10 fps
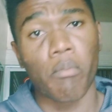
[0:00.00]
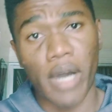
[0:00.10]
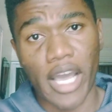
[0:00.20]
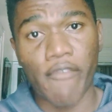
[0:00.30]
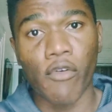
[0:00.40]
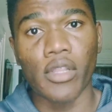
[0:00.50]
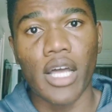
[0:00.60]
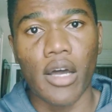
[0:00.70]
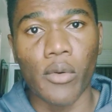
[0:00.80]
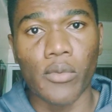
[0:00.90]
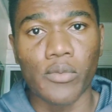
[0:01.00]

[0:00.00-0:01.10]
Bye for now.